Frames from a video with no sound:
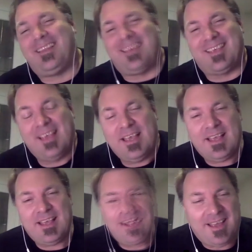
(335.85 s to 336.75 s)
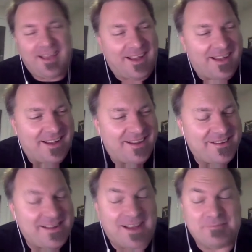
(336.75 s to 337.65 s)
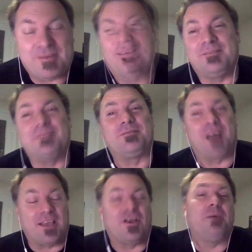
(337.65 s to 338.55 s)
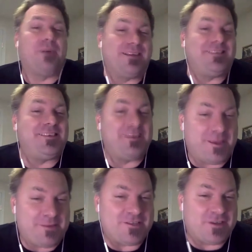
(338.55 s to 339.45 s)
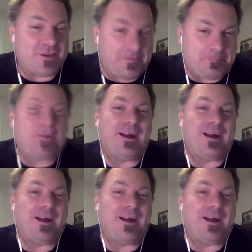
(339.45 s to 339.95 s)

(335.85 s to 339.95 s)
Like, I got my CDBaby job